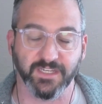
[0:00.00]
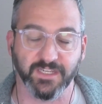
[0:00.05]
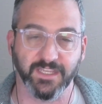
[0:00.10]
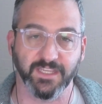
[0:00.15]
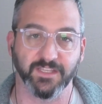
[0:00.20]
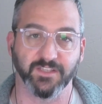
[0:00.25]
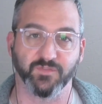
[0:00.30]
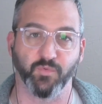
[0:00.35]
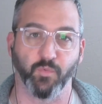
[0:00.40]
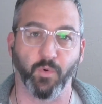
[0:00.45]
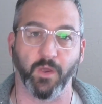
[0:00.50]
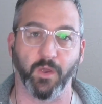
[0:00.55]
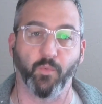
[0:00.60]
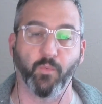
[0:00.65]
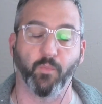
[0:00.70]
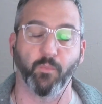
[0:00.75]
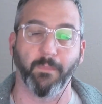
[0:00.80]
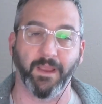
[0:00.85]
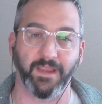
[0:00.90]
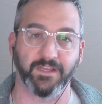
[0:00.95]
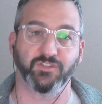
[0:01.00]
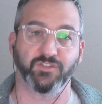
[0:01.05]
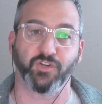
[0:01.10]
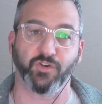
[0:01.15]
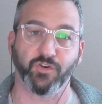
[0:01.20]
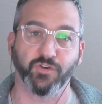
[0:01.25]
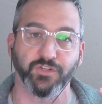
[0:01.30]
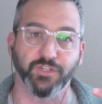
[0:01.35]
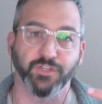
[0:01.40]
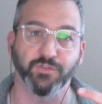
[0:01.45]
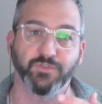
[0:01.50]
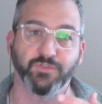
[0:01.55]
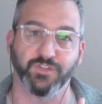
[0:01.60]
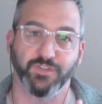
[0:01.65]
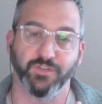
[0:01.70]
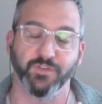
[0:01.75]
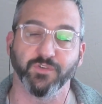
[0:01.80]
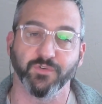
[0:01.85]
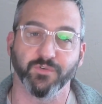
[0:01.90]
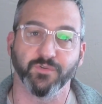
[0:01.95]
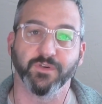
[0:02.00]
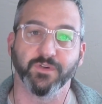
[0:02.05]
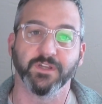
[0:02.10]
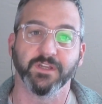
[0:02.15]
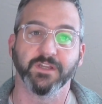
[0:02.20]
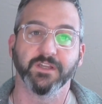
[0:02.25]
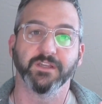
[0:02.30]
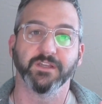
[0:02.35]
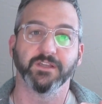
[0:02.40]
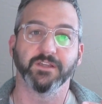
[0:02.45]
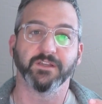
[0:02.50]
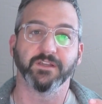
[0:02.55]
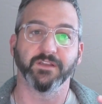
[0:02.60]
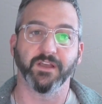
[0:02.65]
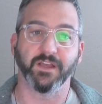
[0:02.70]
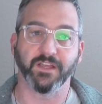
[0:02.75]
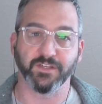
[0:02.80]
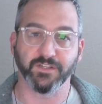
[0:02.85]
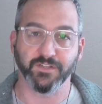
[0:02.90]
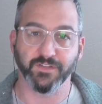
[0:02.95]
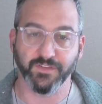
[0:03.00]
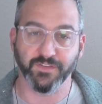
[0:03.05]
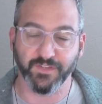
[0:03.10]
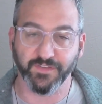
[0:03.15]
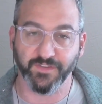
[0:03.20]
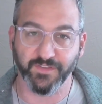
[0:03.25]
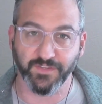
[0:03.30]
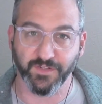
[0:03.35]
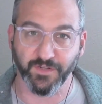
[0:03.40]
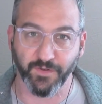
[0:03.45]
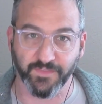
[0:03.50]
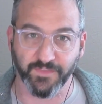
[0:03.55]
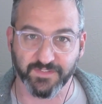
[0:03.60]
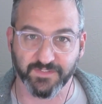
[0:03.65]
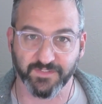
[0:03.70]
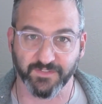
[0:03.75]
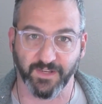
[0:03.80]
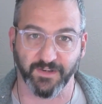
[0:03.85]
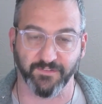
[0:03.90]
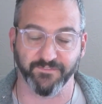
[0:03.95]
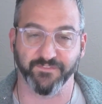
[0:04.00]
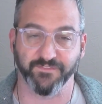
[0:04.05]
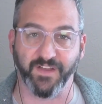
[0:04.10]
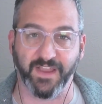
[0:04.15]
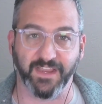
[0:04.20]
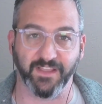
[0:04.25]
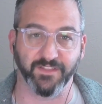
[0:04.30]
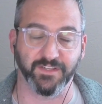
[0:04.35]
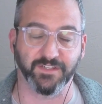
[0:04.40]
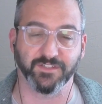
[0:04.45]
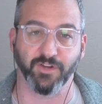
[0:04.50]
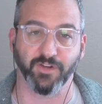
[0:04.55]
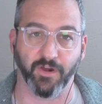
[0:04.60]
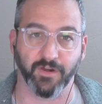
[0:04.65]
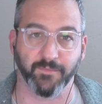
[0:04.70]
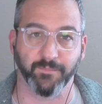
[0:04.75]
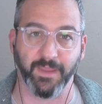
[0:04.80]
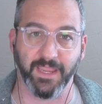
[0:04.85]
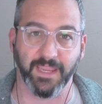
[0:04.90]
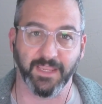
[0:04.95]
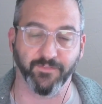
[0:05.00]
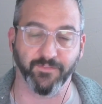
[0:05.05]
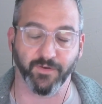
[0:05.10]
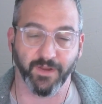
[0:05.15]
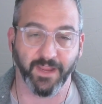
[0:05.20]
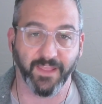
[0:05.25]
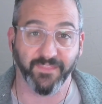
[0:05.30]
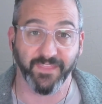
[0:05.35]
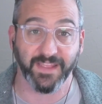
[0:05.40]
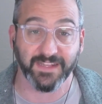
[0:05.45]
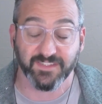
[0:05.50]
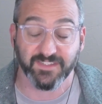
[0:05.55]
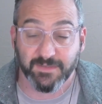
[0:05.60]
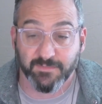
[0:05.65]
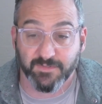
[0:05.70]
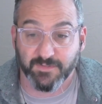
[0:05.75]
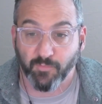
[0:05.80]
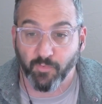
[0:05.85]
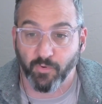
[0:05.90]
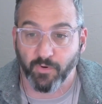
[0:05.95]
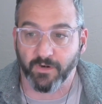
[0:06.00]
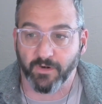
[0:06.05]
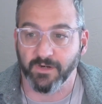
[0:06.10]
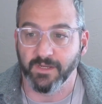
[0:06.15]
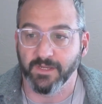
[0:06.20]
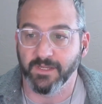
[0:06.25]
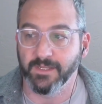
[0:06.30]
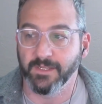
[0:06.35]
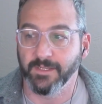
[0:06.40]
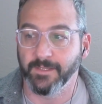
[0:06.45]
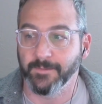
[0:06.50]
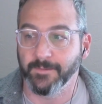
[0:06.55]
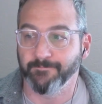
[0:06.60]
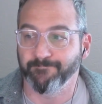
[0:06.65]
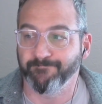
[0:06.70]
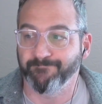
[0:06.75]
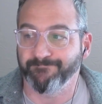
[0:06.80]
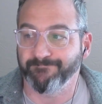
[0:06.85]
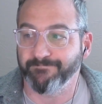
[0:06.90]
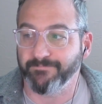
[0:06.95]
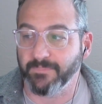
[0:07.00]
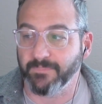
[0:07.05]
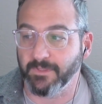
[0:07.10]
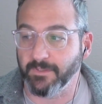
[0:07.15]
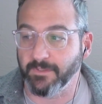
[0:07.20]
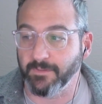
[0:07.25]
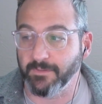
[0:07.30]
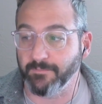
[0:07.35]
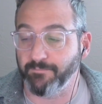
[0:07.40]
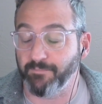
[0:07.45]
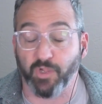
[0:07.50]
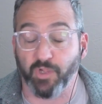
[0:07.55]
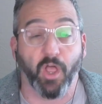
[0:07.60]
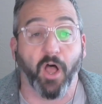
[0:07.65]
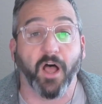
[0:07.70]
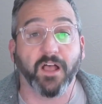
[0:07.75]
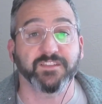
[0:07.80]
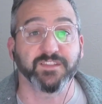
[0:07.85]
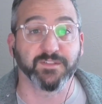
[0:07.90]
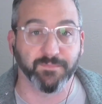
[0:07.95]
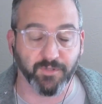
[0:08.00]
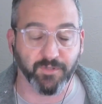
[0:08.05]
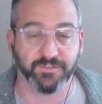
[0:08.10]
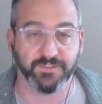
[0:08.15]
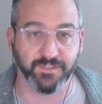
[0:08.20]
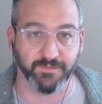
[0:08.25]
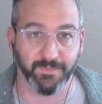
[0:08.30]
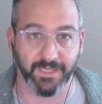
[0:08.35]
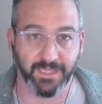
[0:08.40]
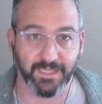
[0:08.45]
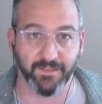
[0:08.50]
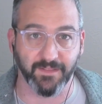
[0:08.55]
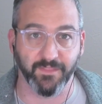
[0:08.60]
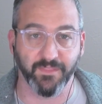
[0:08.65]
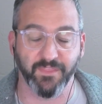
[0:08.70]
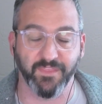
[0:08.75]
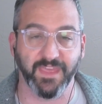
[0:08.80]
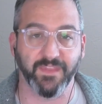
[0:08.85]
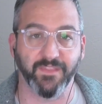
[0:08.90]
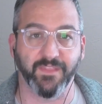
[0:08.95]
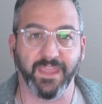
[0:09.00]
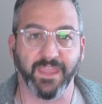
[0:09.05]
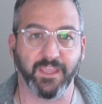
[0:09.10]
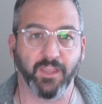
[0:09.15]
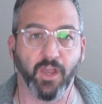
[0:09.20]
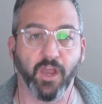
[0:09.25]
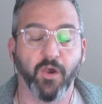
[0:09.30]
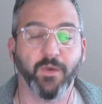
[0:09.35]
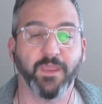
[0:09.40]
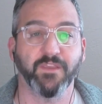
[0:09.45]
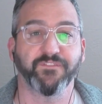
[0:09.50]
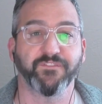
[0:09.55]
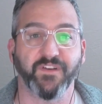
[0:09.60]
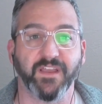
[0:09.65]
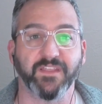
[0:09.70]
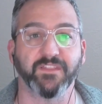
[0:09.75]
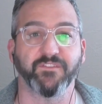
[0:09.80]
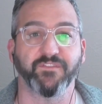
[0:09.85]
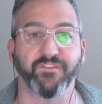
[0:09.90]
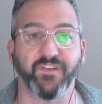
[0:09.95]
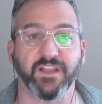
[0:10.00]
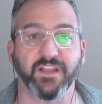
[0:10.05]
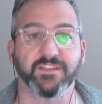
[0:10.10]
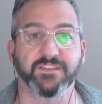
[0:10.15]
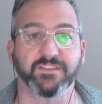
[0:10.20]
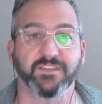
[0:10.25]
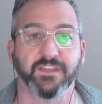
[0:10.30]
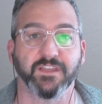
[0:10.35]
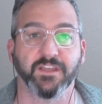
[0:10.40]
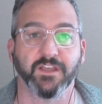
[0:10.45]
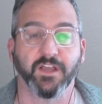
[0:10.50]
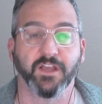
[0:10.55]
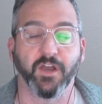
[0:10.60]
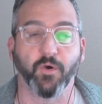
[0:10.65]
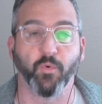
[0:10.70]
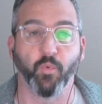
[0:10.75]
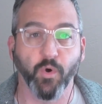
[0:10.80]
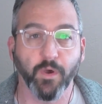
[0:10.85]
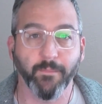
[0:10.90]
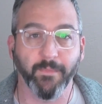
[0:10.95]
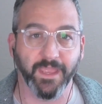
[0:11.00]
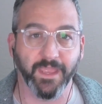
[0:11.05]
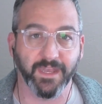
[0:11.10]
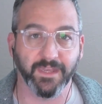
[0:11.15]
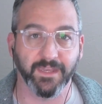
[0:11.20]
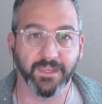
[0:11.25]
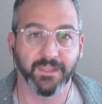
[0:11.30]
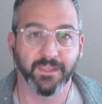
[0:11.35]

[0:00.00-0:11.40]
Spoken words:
is what might turn you to, you know, this kind of violent, dark behavior. That seems more plausible to me than like, oh, he finally finds a woman